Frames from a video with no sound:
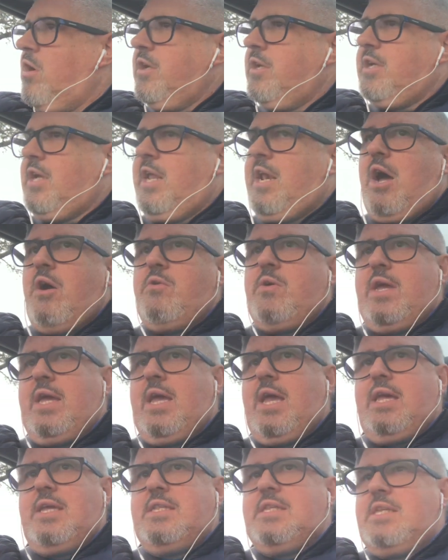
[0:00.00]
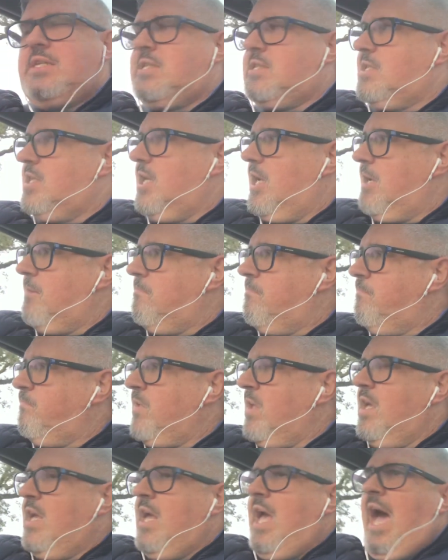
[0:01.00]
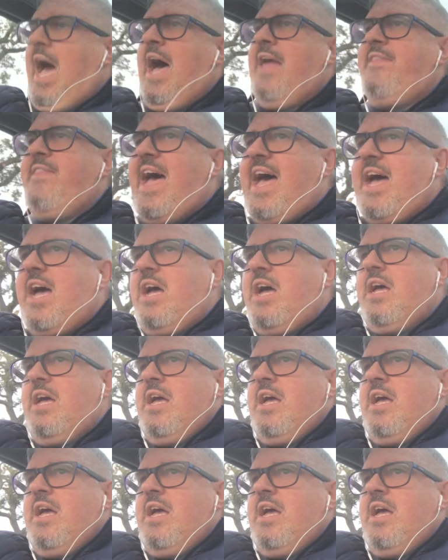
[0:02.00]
in this team. And that,